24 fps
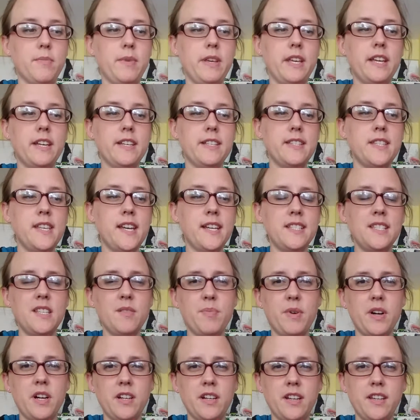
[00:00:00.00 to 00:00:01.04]
because that's the
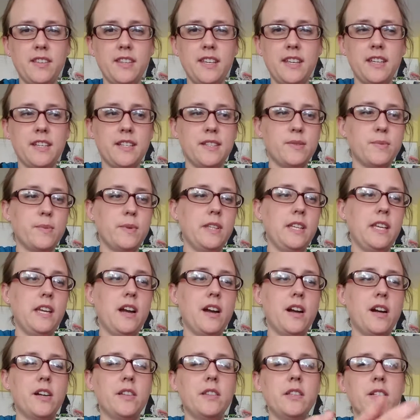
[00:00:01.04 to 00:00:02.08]
part I think is really
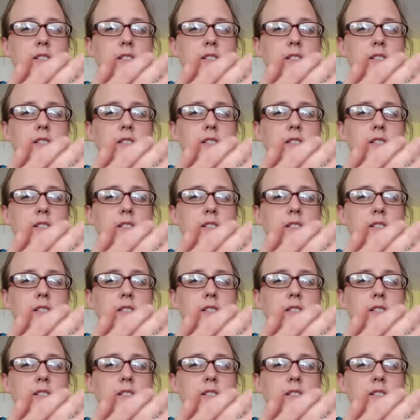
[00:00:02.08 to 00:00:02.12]
hard.